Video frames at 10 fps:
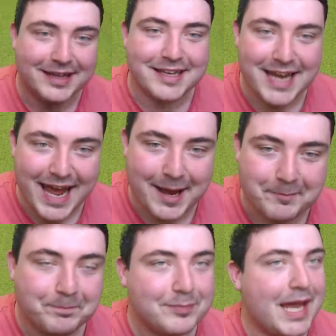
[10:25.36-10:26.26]
the net.
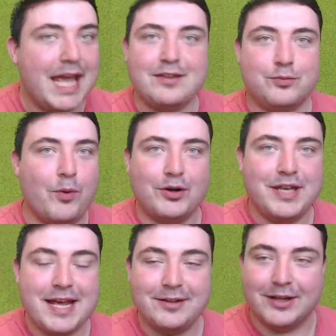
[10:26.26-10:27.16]
It's
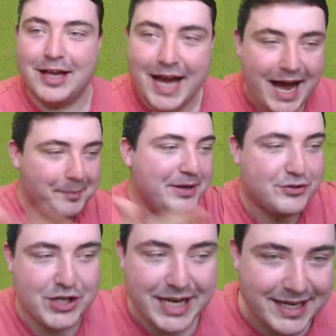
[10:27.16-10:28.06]
1-0. I'm a
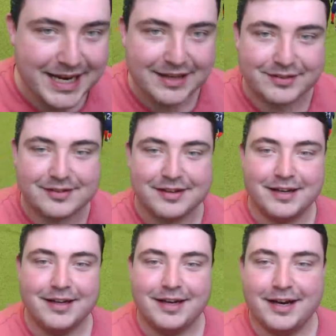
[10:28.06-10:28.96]
genius.
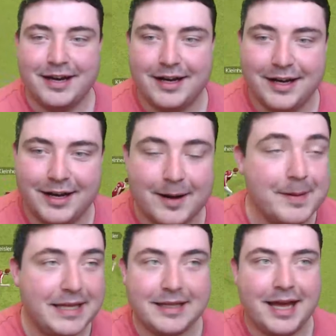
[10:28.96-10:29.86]
I
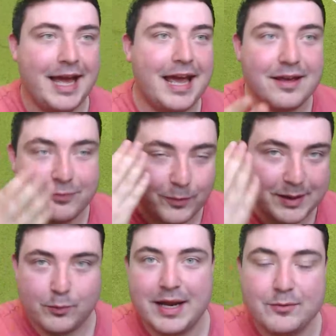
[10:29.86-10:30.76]
mean, if we
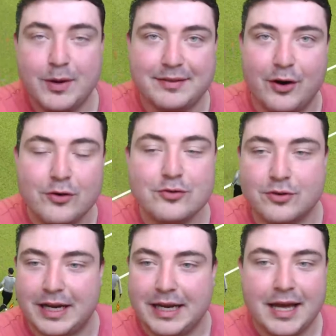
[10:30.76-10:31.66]
win with
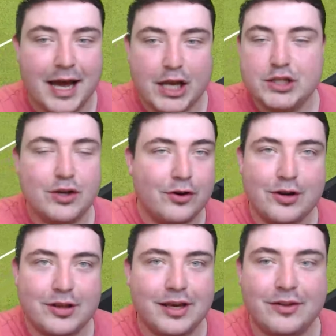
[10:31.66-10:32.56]
Hungary and none of
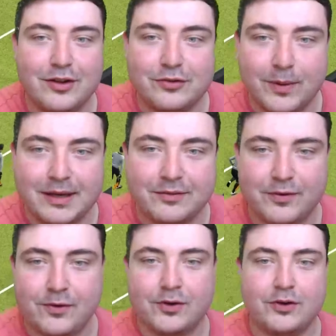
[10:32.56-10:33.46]
the other
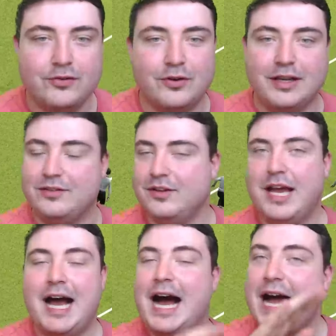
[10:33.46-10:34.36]
24 countries,
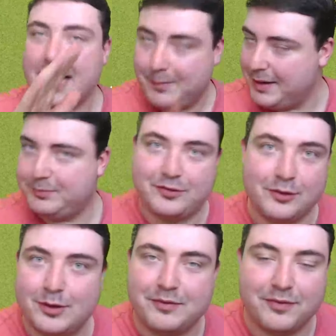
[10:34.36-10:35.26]
I'm
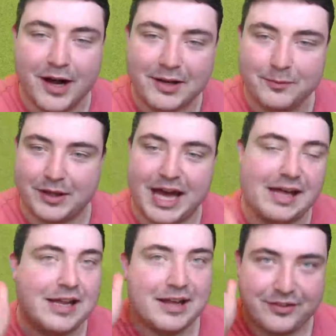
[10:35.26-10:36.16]
absolutely fine with that.
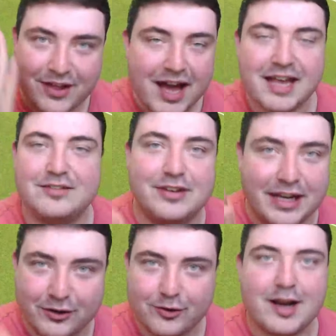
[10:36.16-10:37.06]
That is an
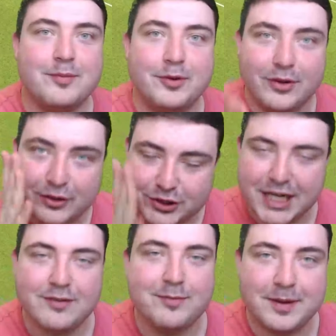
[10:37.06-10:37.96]
incredible
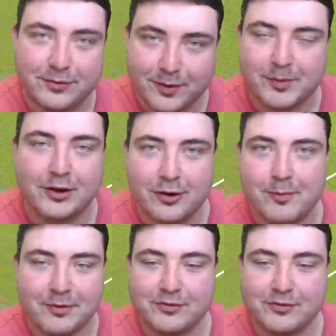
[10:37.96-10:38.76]
achievement from the group of